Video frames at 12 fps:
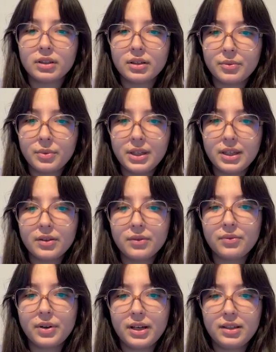we can
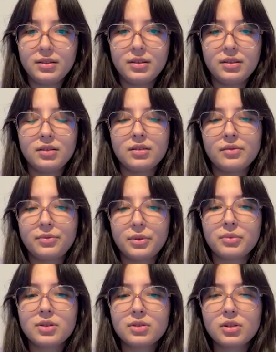find from
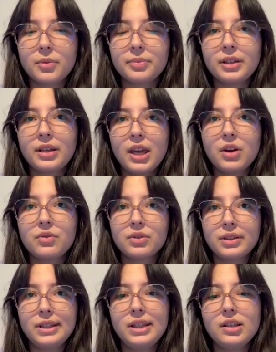the slope that A over
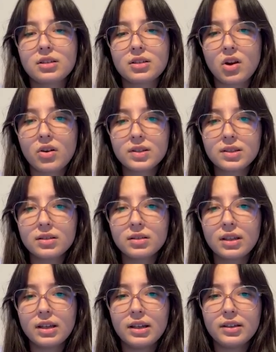D is constant,
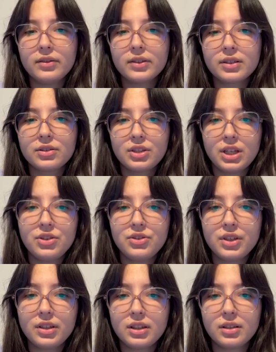and
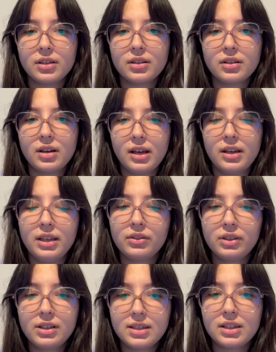
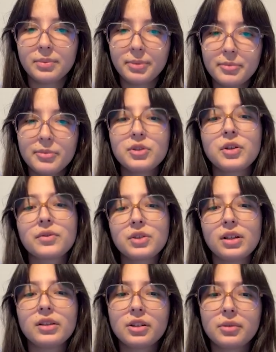increasing the permittivity of the
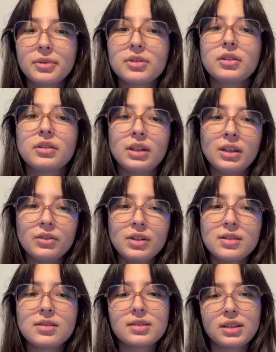dielectric material
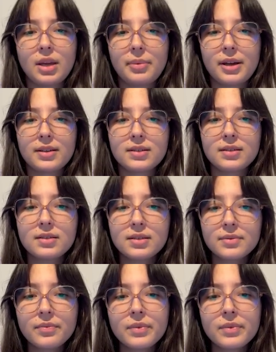increases the capacitance.